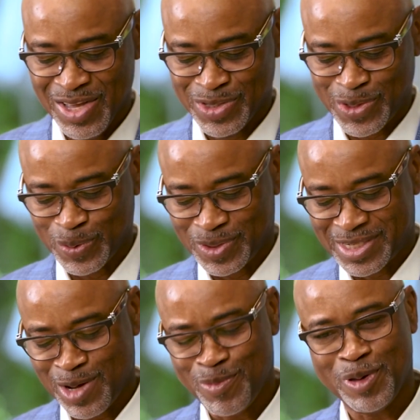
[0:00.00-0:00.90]
So
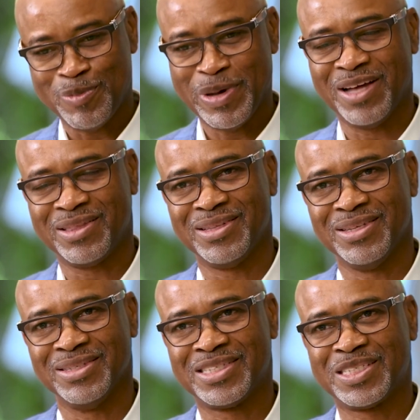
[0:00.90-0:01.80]
tell me about
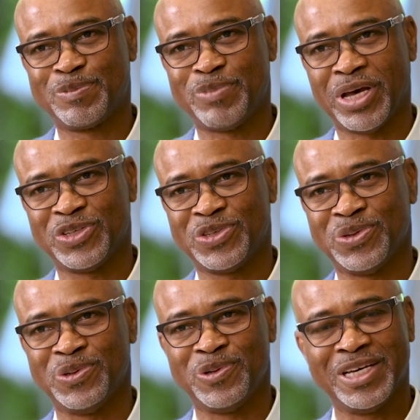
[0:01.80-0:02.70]
this
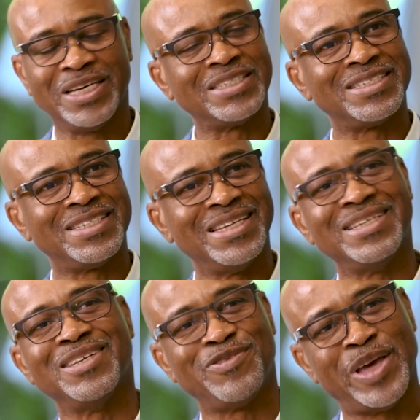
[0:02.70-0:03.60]
special
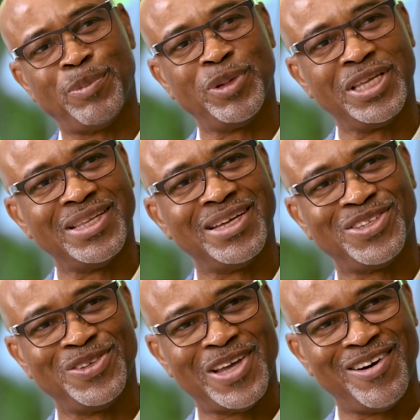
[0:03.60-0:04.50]
extended family that
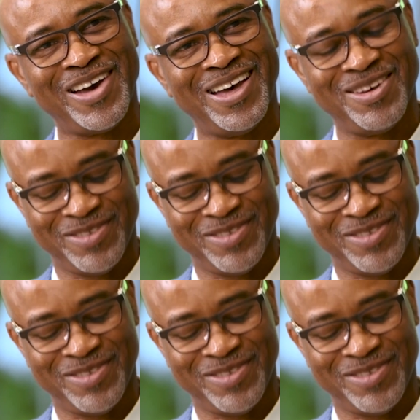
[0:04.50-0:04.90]
you now have.